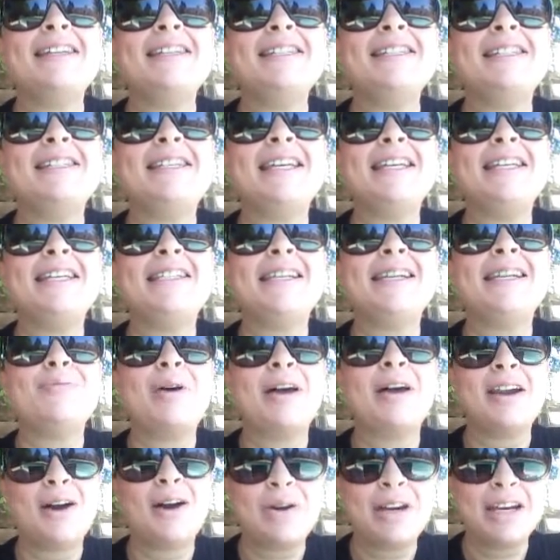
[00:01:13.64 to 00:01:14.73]
he's in
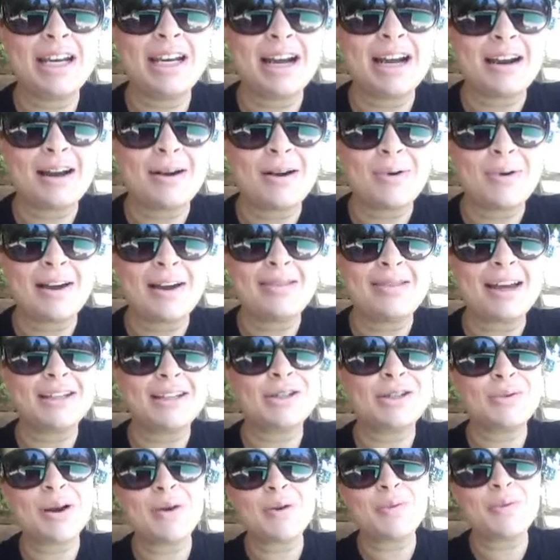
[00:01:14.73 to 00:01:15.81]
Managua, Nicaragua. That's
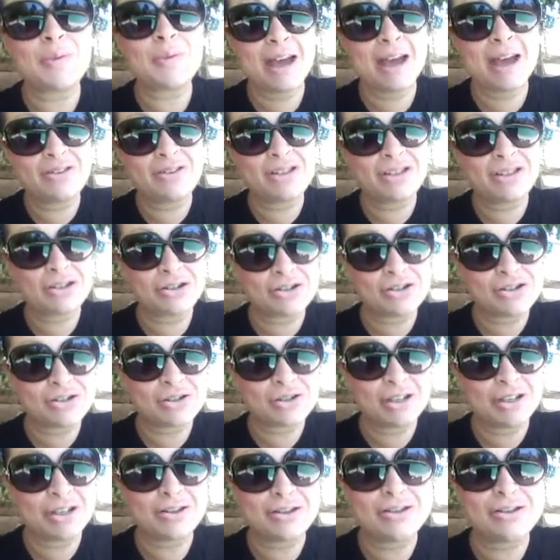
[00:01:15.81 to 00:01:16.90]
who I will be having surgery
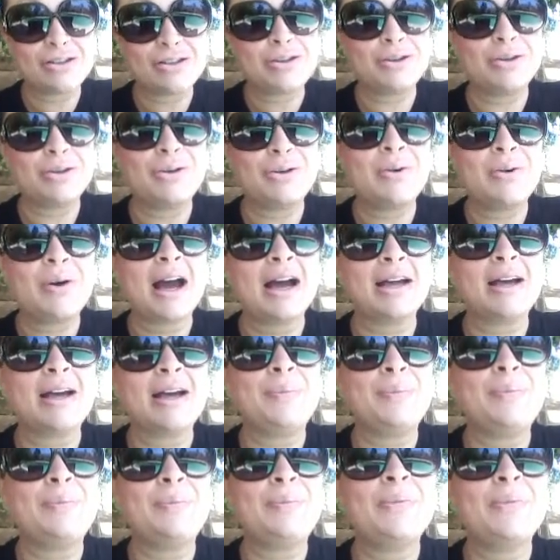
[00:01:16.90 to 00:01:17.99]
through.
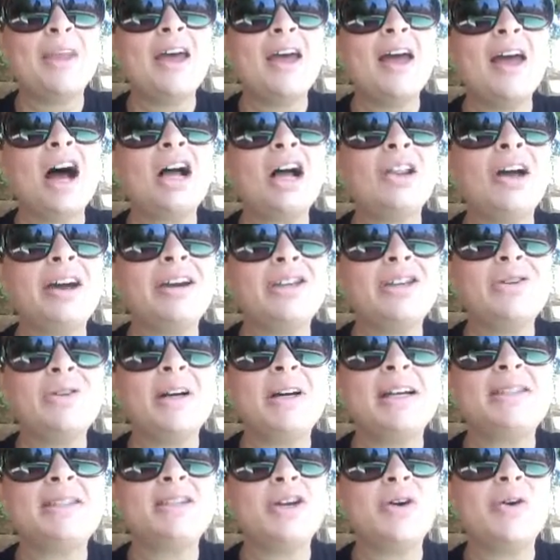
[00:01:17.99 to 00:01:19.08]
A lot of you
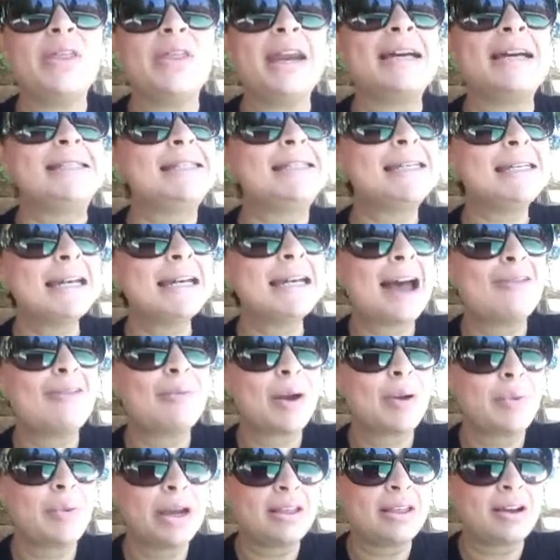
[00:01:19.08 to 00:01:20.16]
guys know that I did have my
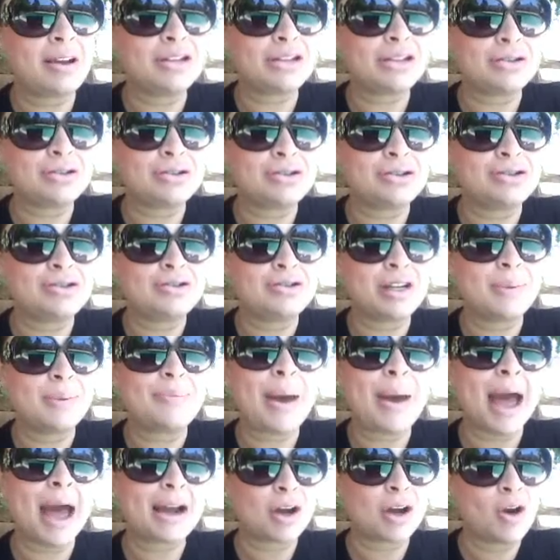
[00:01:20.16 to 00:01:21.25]
weight loss surgery
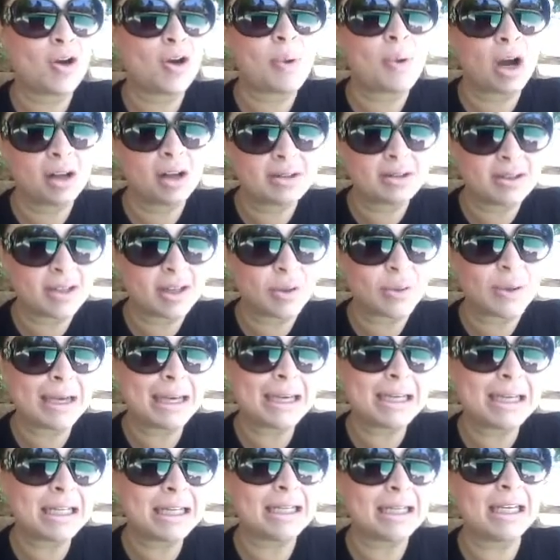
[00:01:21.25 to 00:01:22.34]
back home also
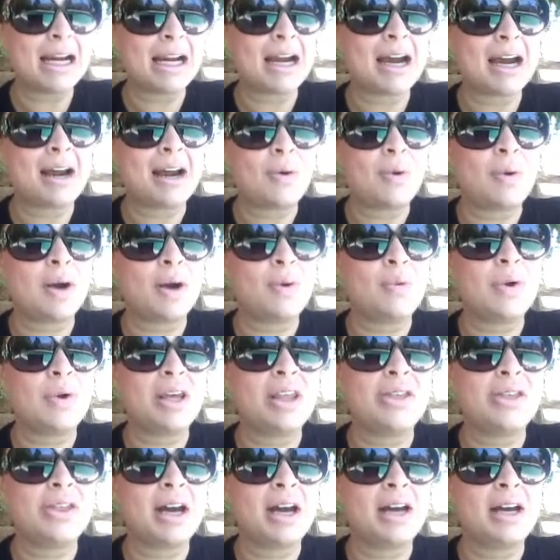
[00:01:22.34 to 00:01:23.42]
in Nicaragua
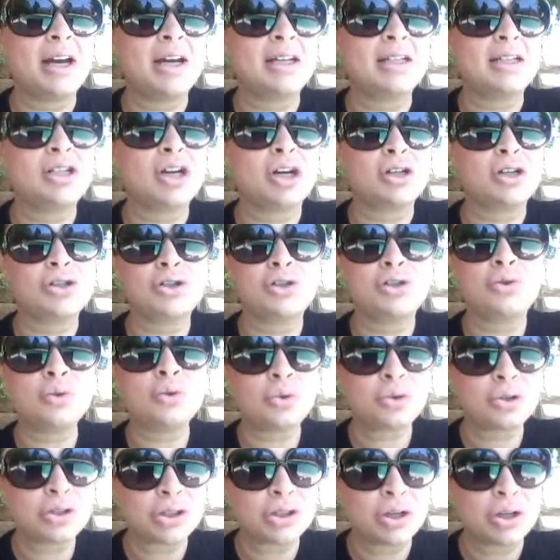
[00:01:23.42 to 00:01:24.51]
with Dr.
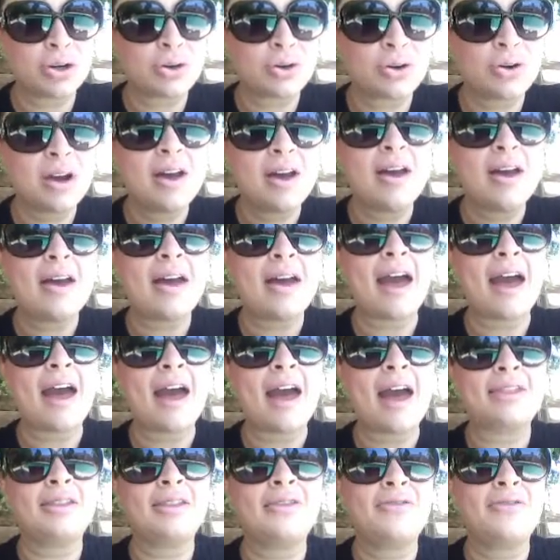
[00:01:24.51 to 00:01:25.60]
Turcio
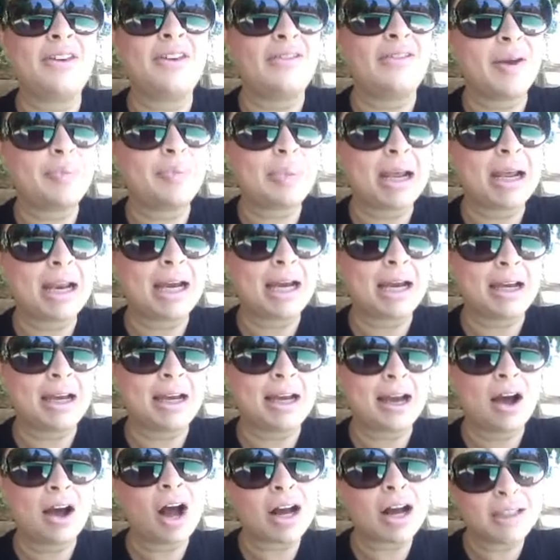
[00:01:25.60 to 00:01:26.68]
at the Vivian Pela
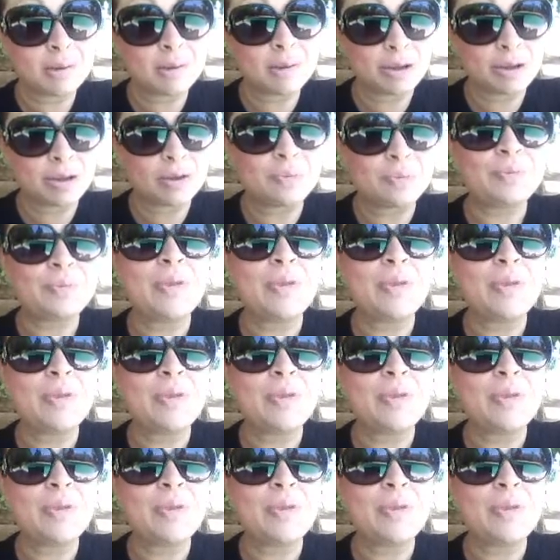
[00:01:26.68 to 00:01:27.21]
Hospital.